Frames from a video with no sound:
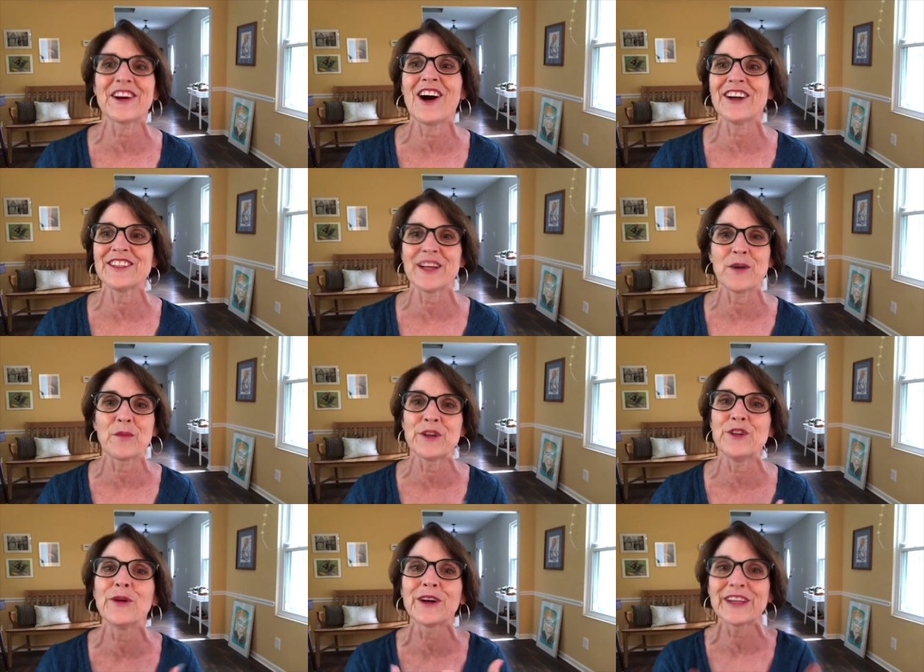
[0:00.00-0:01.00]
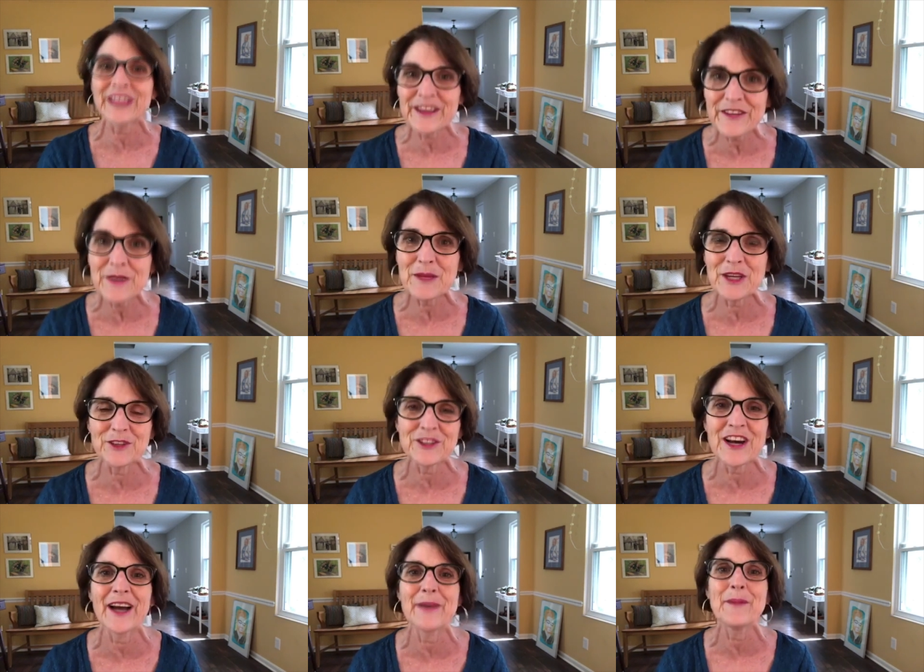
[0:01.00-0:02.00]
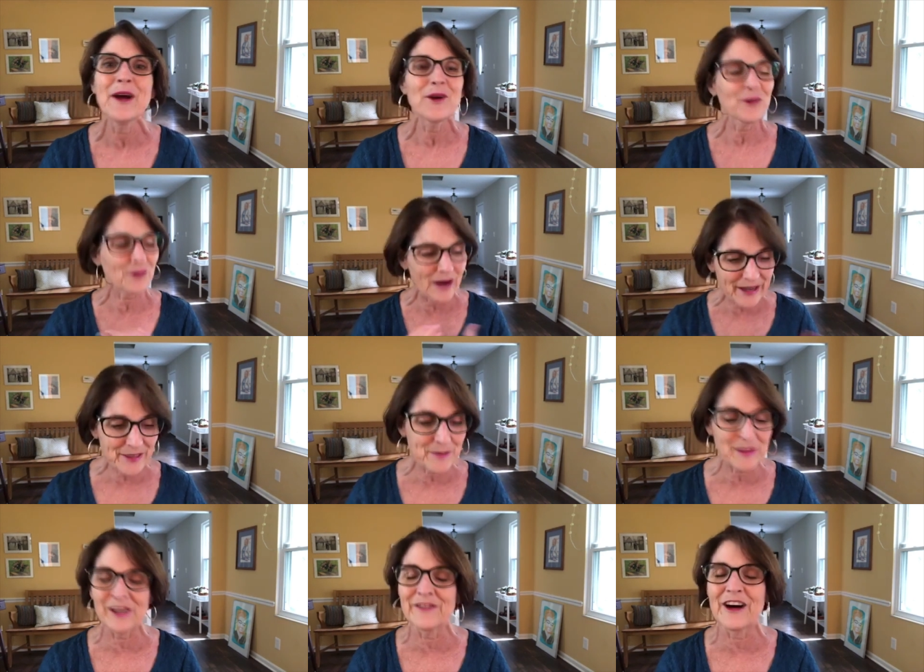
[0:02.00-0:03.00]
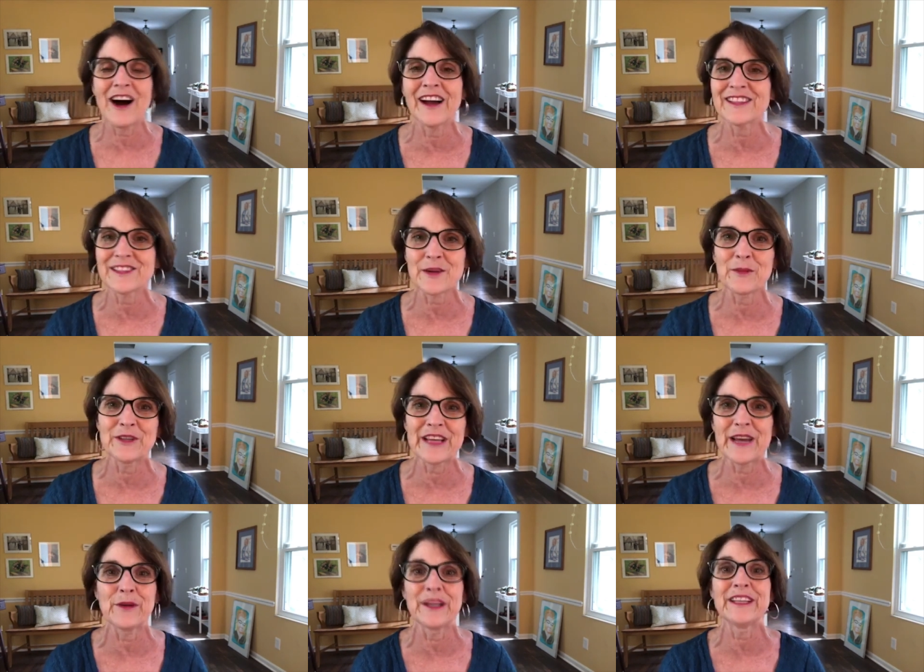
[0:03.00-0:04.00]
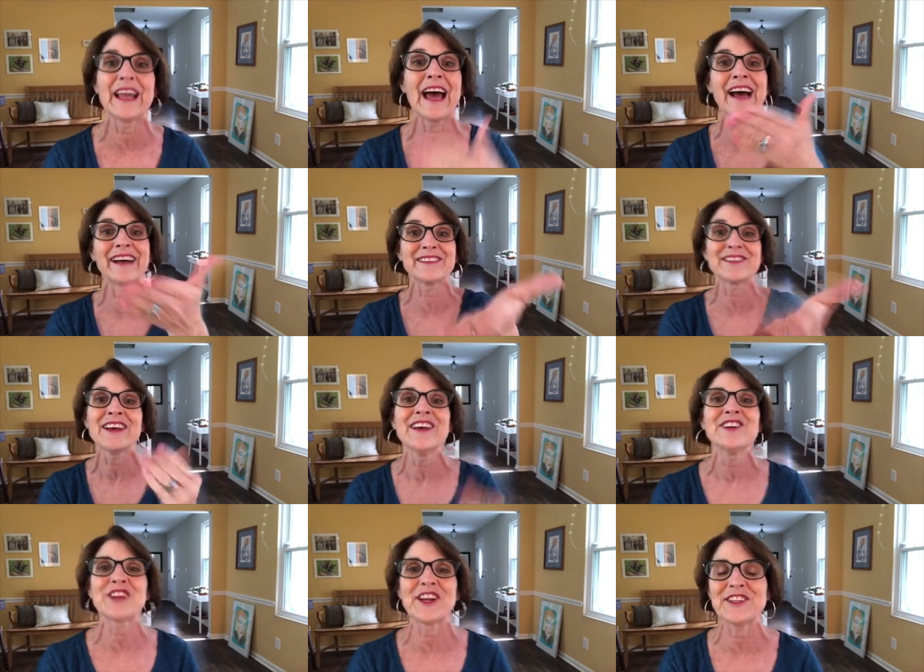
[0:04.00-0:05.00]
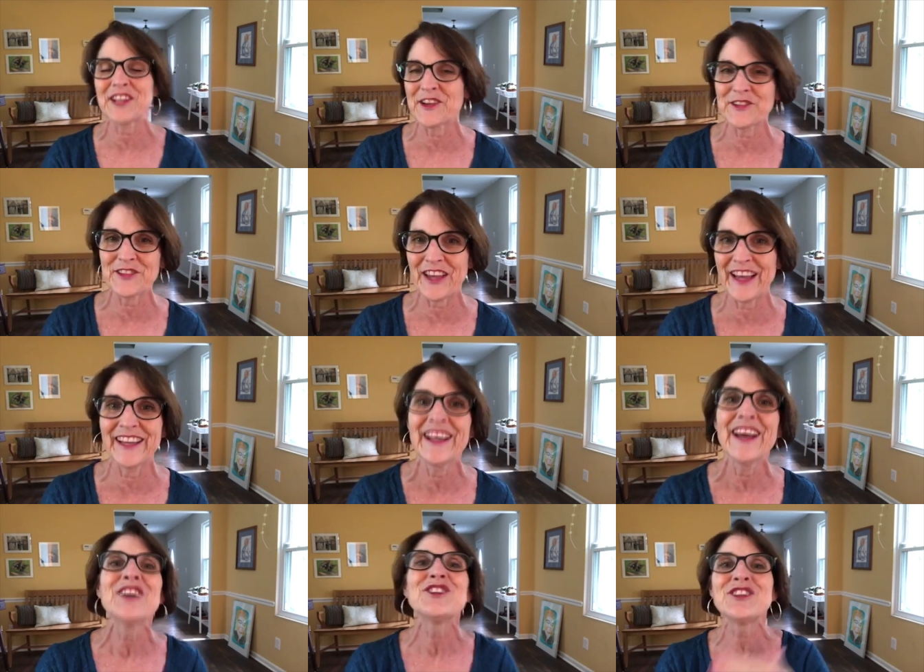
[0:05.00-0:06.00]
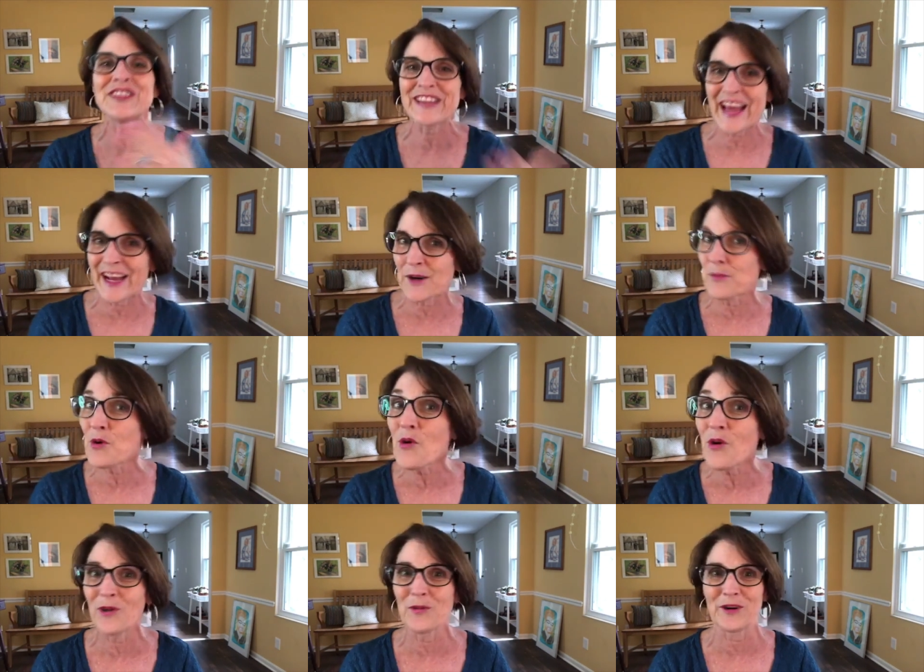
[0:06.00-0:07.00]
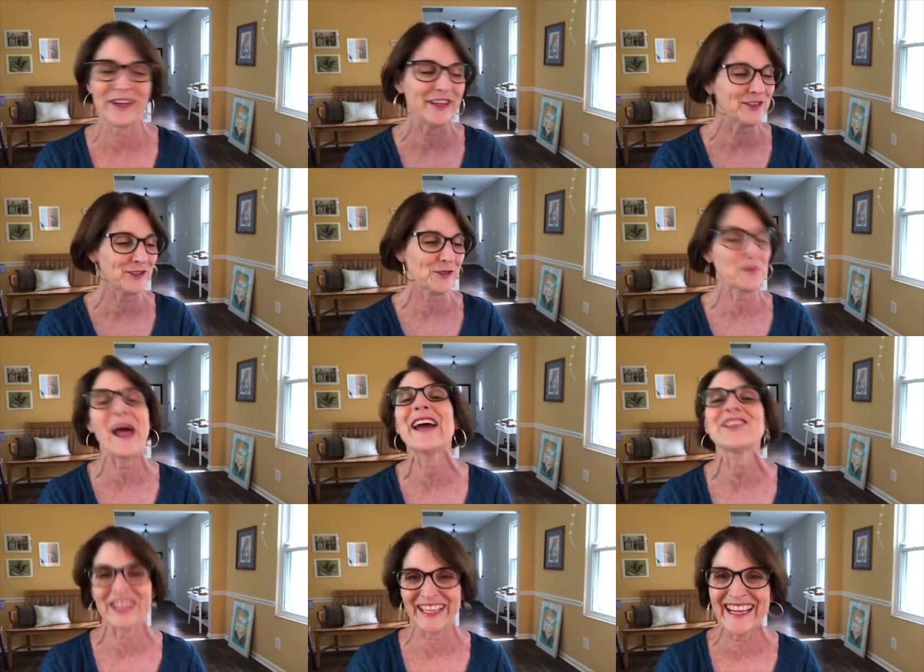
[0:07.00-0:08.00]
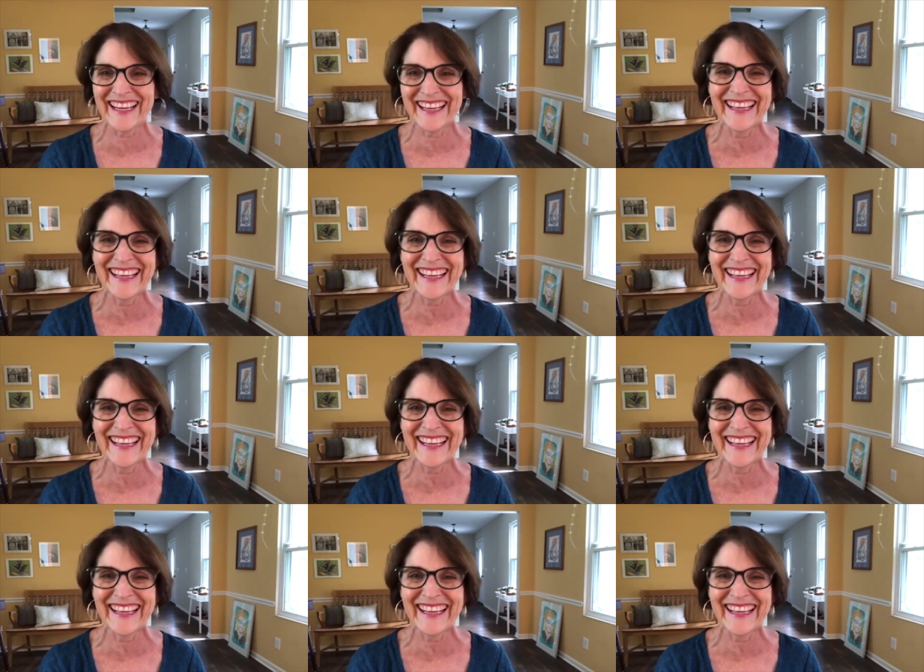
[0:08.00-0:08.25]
content when you are giving me your time right in the middle of a hot summer day when, as Chantel said, she's at a pool where kids are splashing.